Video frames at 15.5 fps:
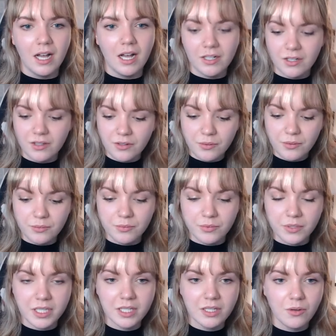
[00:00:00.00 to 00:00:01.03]
Another
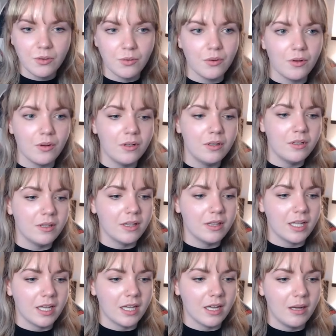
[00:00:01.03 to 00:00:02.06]
really cool
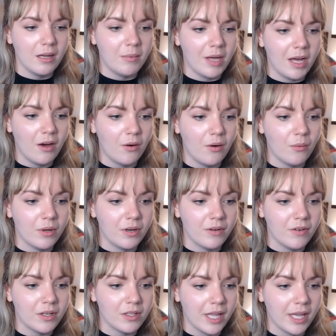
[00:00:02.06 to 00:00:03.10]
thing about one of
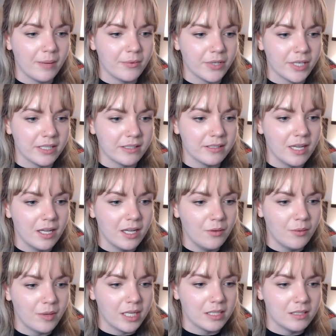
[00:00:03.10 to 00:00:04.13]
our libraries,
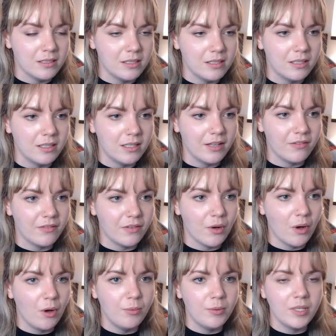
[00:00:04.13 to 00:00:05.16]
Tailwind, if you
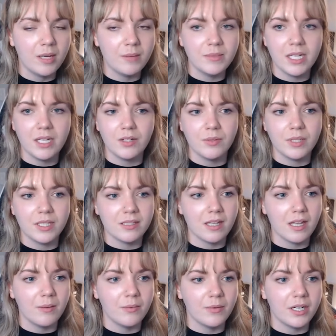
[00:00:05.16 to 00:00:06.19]
open up Tailwind's
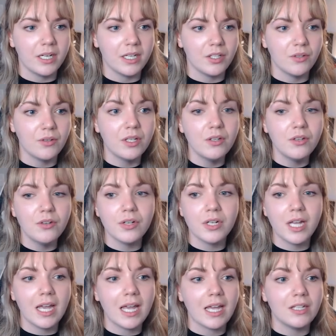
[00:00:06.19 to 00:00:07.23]
library, you can
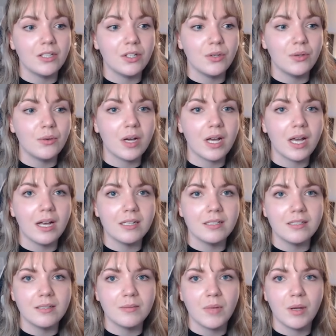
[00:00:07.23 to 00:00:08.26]
create a new
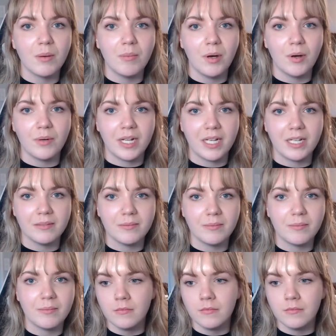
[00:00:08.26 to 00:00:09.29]
custom component.
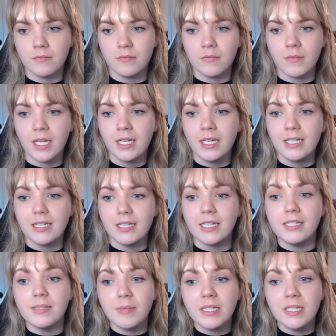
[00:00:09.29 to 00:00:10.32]

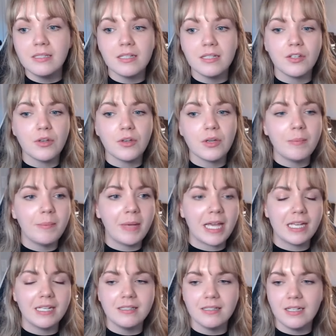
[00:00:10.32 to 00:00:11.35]
This means that you can
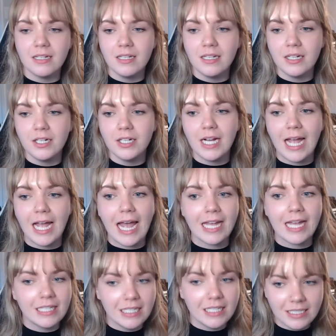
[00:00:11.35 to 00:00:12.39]
paste in here
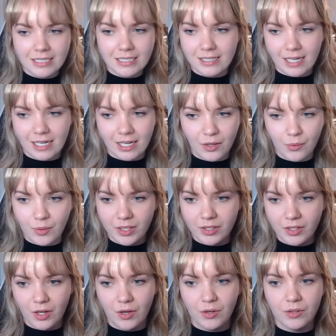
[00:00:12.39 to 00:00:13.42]
any Tailwind
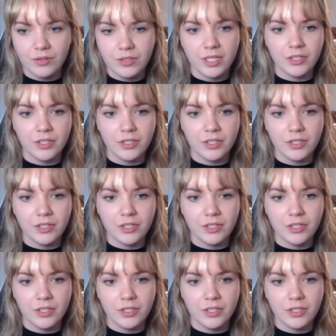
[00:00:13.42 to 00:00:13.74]
code to